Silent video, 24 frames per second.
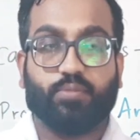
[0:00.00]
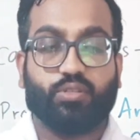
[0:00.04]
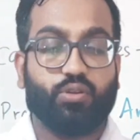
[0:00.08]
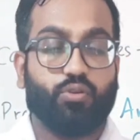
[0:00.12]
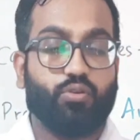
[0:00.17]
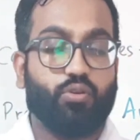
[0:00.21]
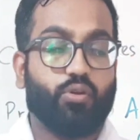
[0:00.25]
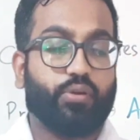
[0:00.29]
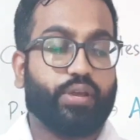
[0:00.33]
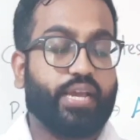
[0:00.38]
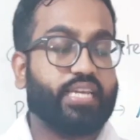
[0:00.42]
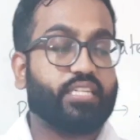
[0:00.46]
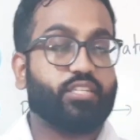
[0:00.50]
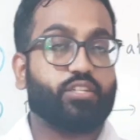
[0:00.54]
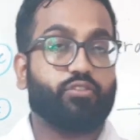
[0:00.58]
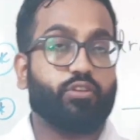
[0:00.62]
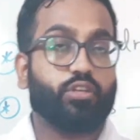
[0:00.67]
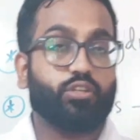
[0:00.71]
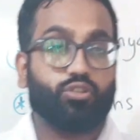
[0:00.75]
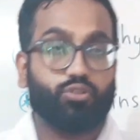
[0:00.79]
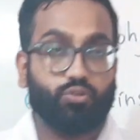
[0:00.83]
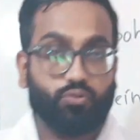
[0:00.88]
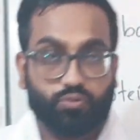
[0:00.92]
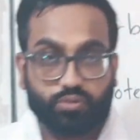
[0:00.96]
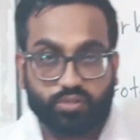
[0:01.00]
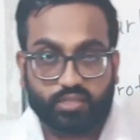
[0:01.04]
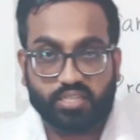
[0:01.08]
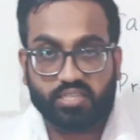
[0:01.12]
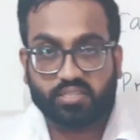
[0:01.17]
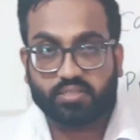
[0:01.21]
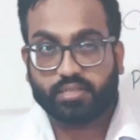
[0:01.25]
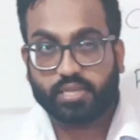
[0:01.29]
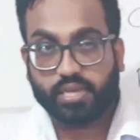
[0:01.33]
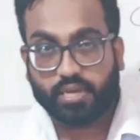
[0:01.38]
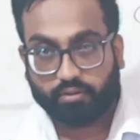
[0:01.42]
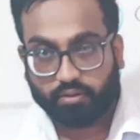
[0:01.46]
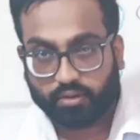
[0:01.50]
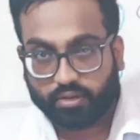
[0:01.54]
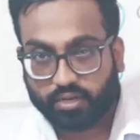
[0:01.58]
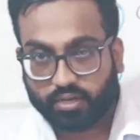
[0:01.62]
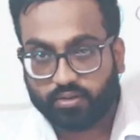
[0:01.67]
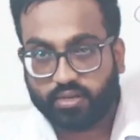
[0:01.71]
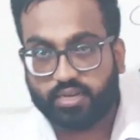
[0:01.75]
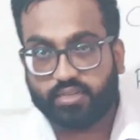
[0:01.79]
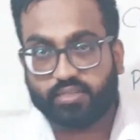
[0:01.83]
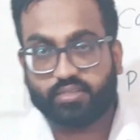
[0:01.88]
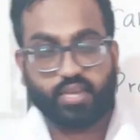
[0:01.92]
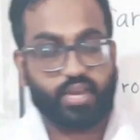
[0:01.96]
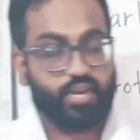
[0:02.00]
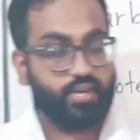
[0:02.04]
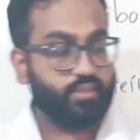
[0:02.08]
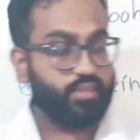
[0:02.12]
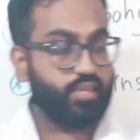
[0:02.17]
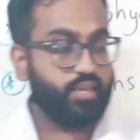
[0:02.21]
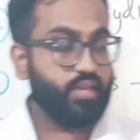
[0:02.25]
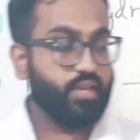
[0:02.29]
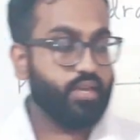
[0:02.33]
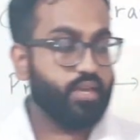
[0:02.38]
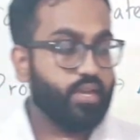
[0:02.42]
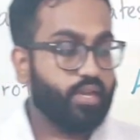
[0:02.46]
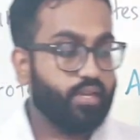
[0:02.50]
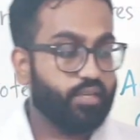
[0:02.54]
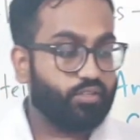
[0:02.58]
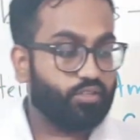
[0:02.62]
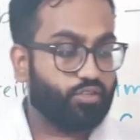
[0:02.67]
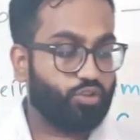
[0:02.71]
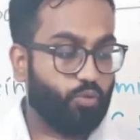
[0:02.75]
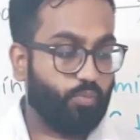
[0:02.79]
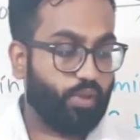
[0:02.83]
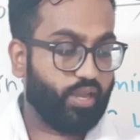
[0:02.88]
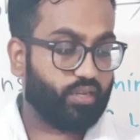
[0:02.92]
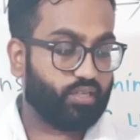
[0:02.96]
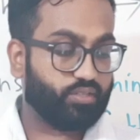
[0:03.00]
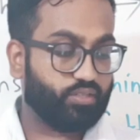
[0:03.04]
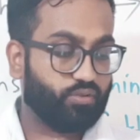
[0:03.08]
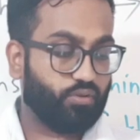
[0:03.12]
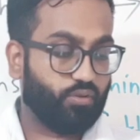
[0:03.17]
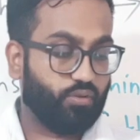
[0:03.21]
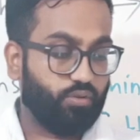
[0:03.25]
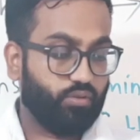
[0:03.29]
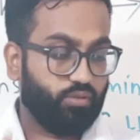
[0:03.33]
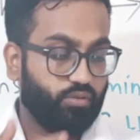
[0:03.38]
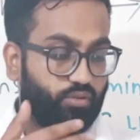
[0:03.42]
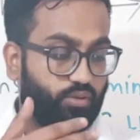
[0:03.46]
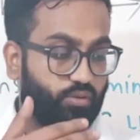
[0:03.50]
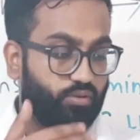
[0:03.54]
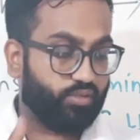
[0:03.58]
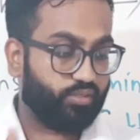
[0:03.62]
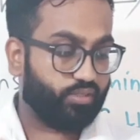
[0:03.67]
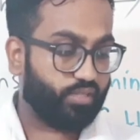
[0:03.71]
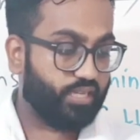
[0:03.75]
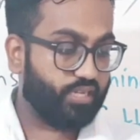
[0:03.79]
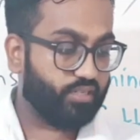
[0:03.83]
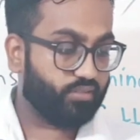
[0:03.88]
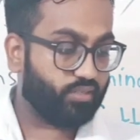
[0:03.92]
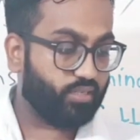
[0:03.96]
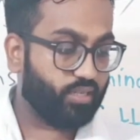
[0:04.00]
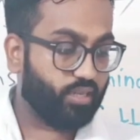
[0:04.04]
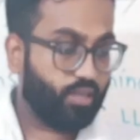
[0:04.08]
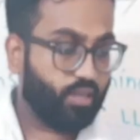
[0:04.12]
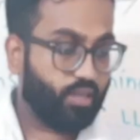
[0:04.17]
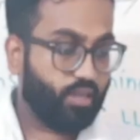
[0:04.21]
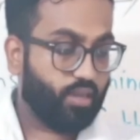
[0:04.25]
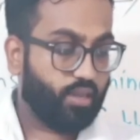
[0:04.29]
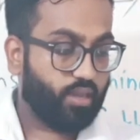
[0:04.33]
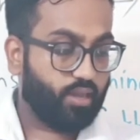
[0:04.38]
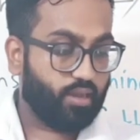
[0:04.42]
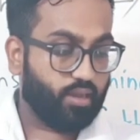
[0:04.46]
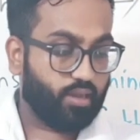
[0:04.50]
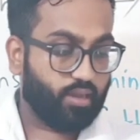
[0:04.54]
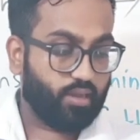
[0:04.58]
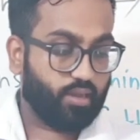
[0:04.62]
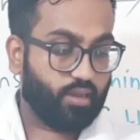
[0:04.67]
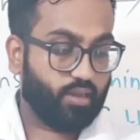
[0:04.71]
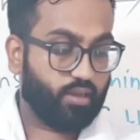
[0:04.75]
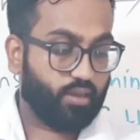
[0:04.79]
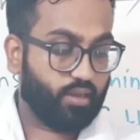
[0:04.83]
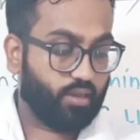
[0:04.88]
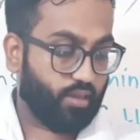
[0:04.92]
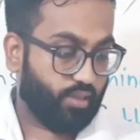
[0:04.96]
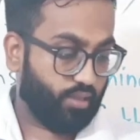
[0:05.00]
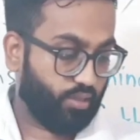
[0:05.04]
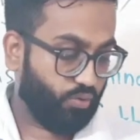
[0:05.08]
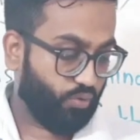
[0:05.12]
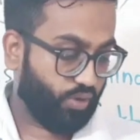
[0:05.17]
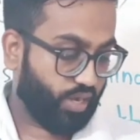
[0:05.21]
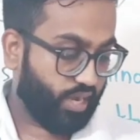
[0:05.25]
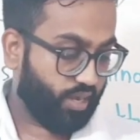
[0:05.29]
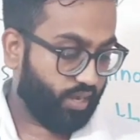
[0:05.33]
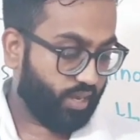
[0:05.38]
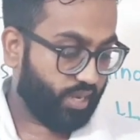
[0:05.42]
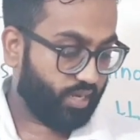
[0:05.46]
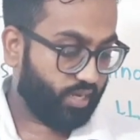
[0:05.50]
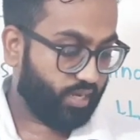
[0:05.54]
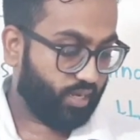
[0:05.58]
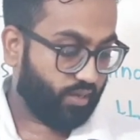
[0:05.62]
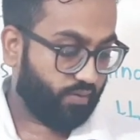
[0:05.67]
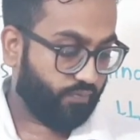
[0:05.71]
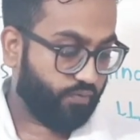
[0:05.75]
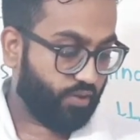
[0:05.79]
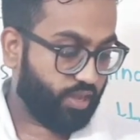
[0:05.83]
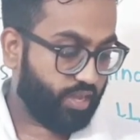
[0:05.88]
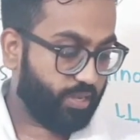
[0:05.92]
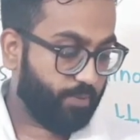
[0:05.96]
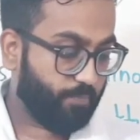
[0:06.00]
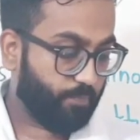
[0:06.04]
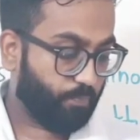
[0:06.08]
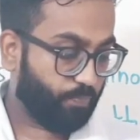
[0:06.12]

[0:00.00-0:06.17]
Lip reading: You know, gastric juice is secreted inside the stomach. So those things you can identify.